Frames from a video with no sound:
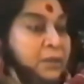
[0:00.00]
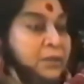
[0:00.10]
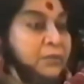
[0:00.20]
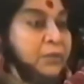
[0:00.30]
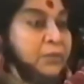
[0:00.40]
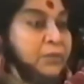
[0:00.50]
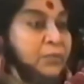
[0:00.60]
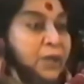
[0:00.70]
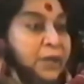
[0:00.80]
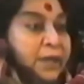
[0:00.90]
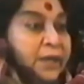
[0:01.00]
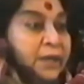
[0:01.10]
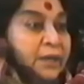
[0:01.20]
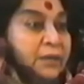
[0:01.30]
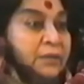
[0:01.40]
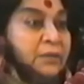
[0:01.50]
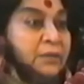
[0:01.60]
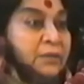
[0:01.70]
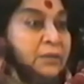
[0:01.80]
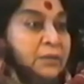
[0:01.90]
from the Muladhara,
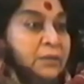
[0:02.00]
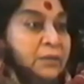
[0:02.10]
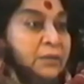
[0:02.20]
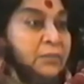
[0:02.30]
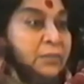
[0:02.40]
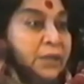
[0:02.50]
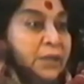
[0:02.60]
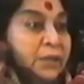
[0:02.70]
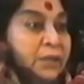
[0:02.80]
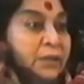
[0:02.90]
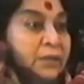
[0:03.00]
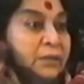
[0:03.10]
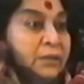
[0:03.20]
bringing it